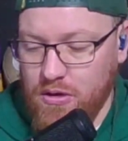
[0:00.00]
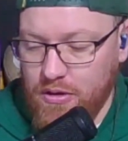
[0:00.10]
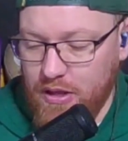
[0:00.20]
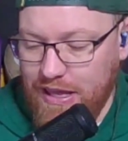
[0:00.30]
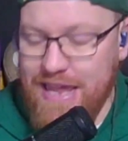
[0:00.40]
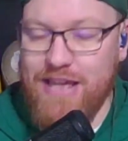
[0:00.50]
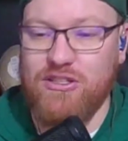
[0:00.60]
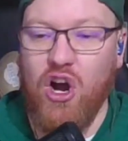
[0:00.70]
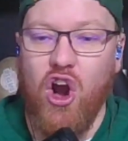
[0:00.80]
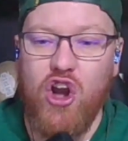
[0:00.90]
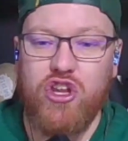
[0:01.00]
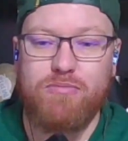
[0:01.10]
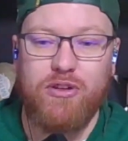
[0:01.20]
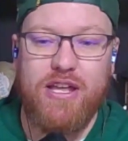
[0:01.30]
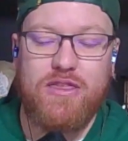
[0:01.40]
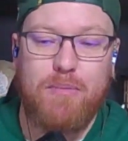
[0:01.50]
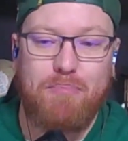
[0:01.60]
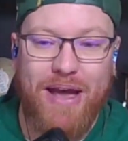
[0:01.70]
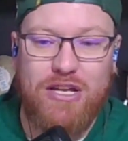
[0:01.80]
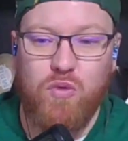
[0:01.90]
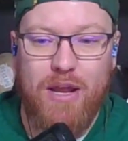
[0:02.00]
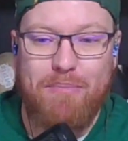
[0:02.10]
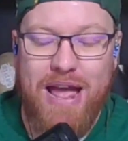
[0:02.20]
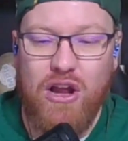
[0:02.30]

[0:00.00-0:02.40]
He is arguably the best running back